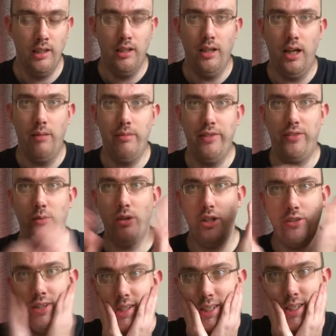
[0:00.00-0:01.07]
If you're
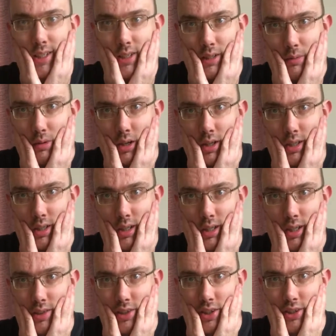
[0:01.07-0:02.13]
wondering why I
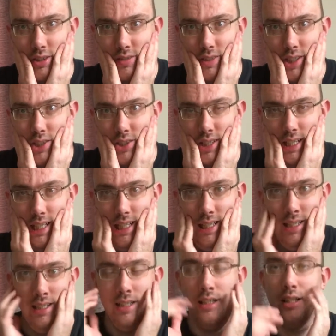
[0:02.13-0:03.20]
cut no facial hair,
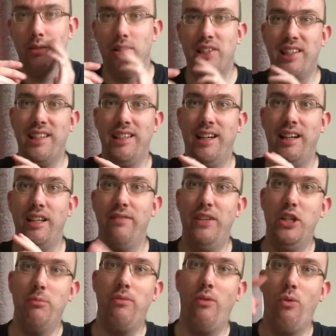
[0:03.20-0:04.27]
you've seen that in the
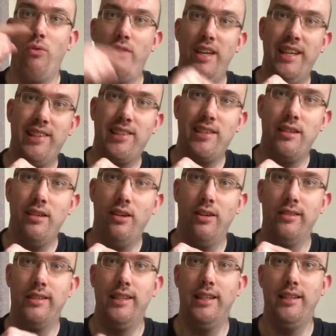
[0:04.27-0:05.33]
video before this. I
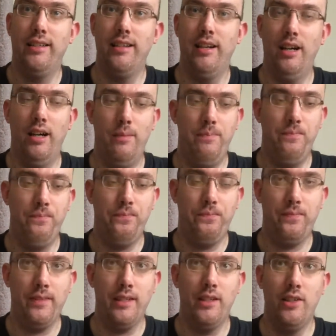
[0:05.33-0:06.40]
did
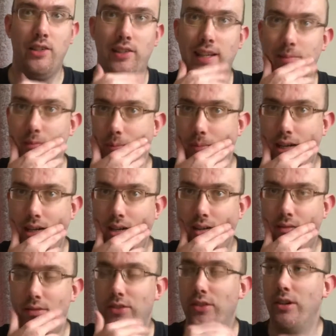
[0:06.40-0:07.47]
shave my beard
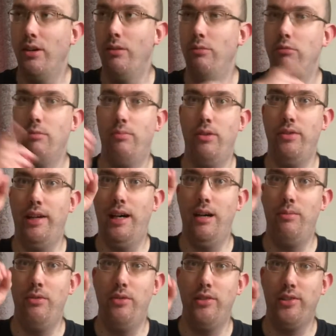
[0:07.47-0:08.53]
off, so we'll put that
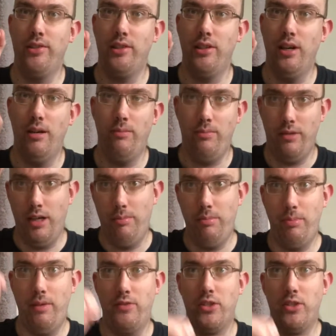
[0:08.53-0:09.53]
up in the up above